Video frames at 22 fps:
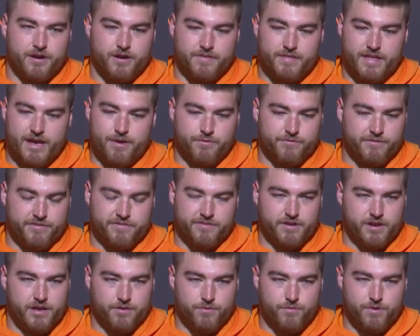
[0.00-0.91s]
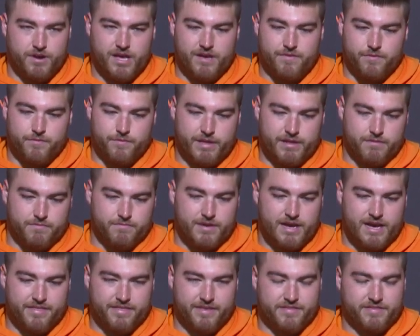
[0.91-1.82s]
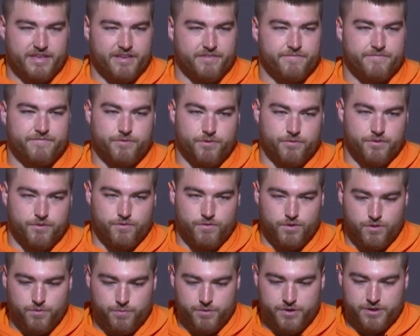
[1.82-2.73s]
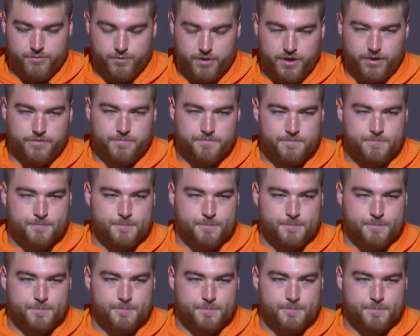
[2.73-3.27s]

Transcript: and that was just another one of them, and I think they filled their role pretty well.